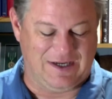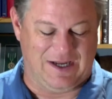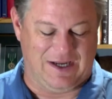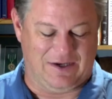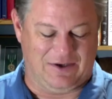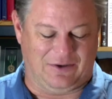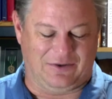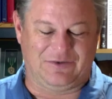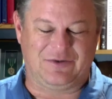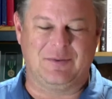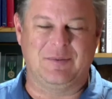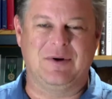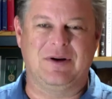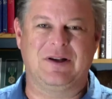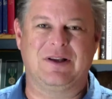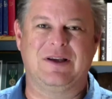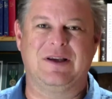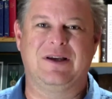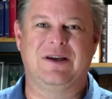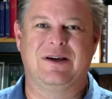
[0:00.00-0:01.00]
and
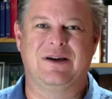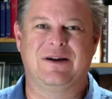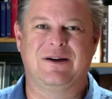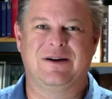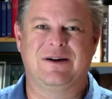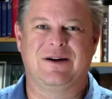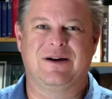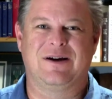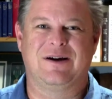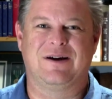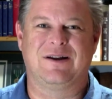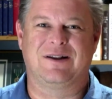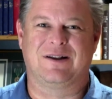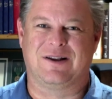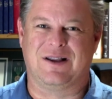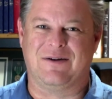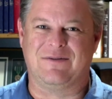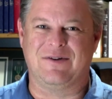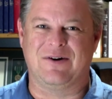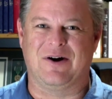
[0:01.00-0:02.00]
ultimately
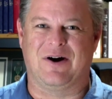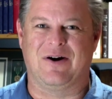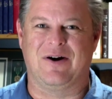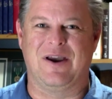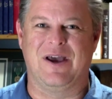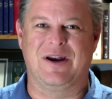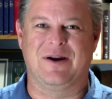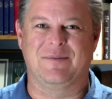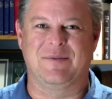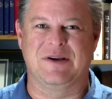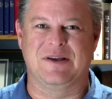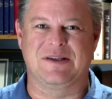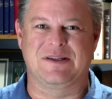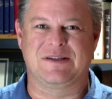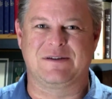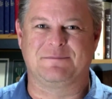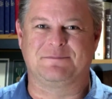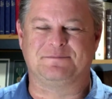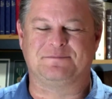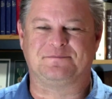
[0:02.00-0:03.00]
loving our
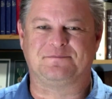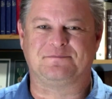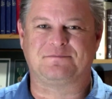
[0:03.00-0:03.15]
enemies.